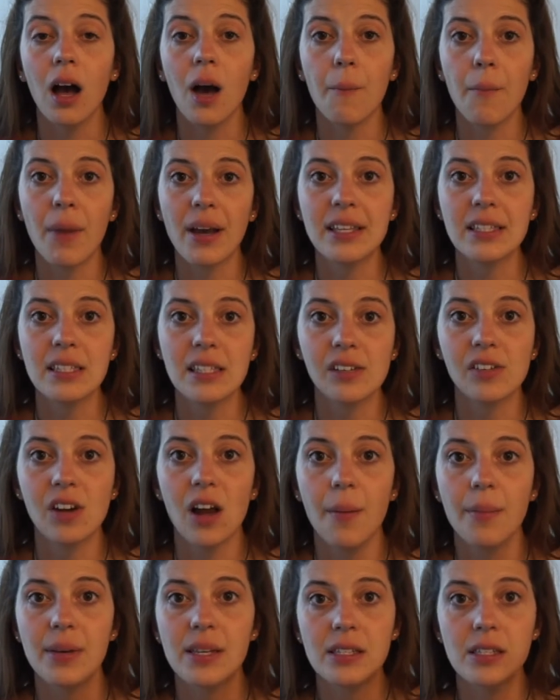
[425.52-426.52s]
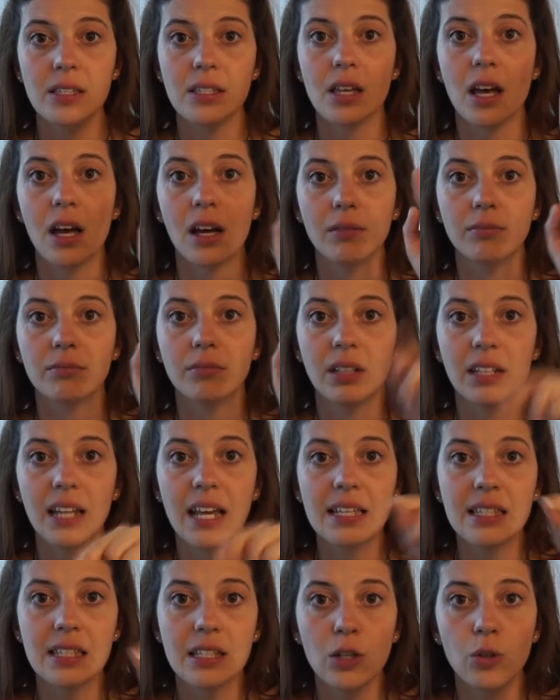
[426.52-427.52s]
My Instagram is
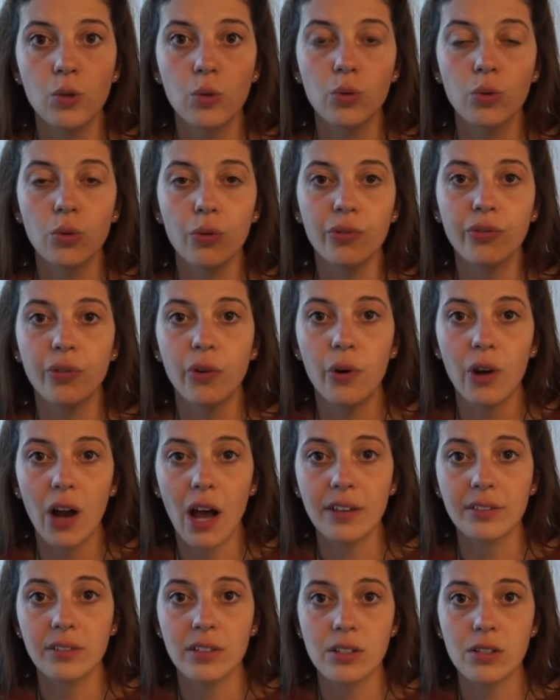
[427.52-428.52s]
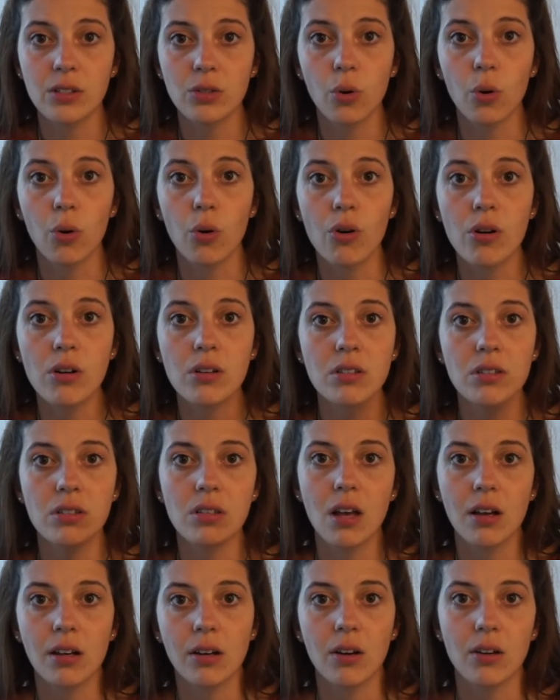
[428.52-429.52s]
lessilu4_.
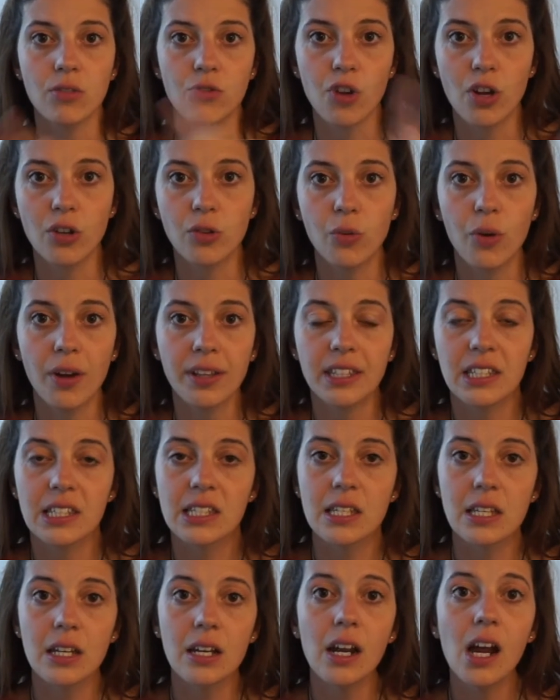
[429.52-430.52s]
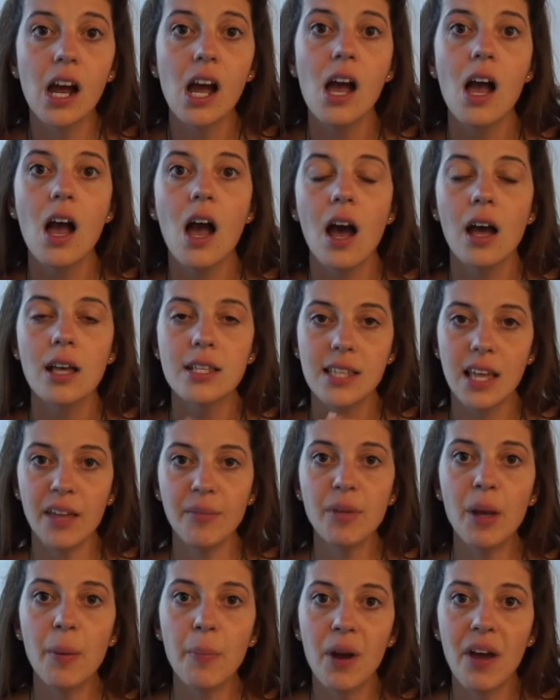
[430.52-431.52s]
I'm gonna try to write it here. Send
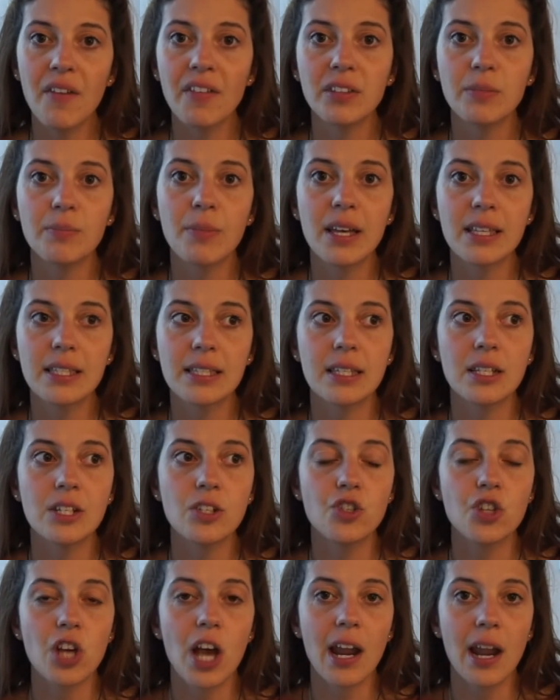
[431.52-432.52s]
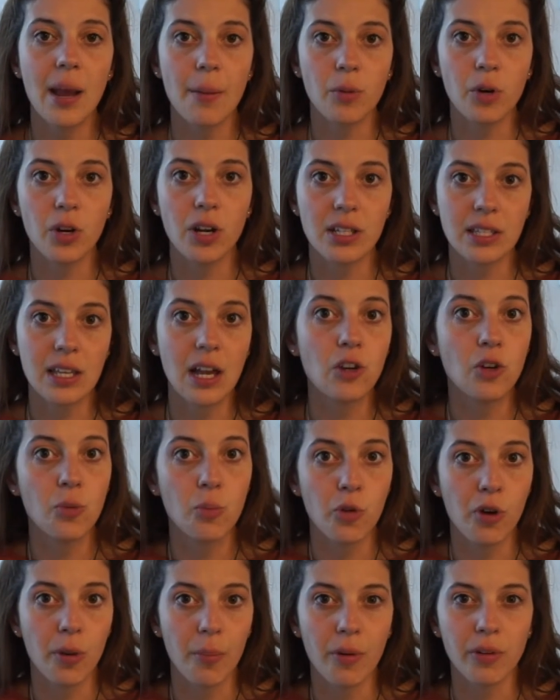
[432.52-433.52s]
me a private message and I'm gonna tell you
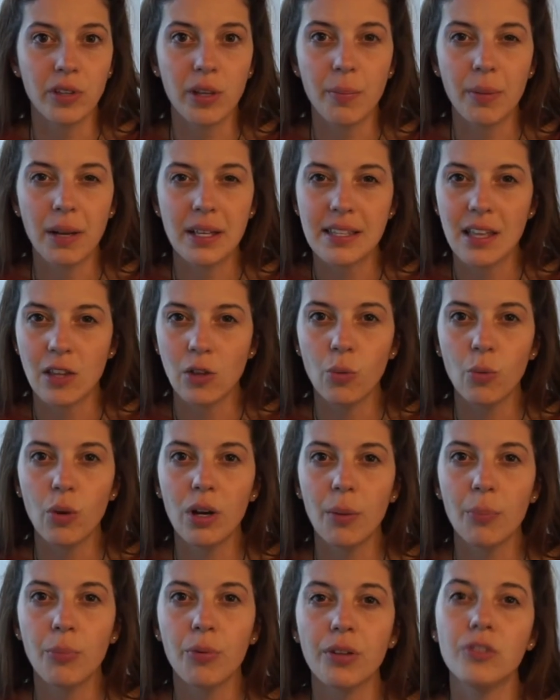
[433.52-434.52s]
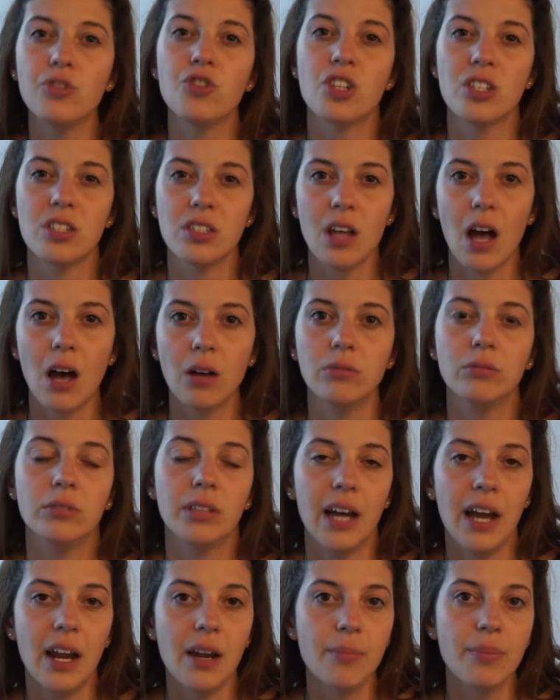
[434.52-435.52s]
more about the place. I don't want to put it just out
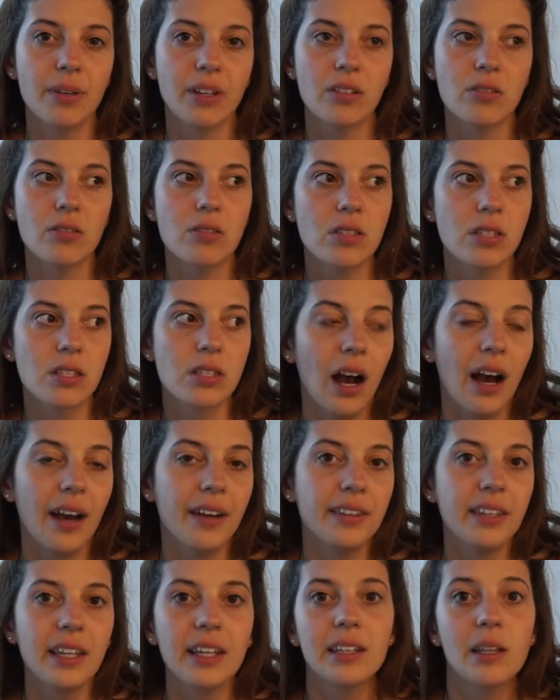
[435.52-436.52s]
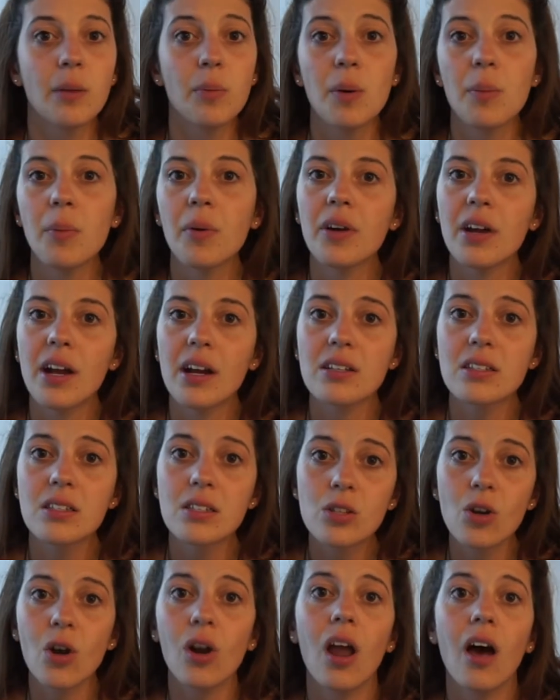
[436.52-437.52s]
there because I think the people here are
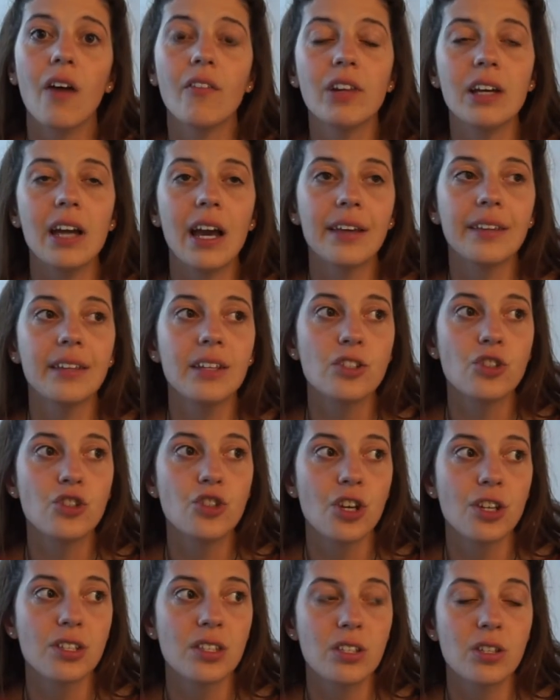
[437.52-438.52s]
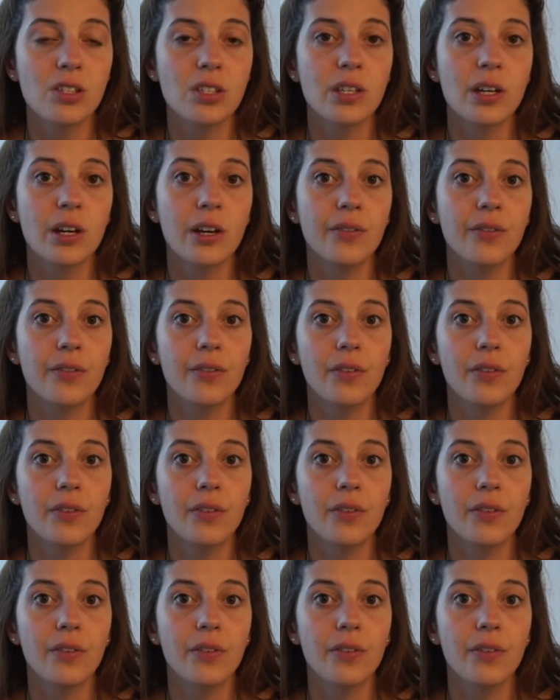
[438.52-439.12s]
so lovely and they just deserve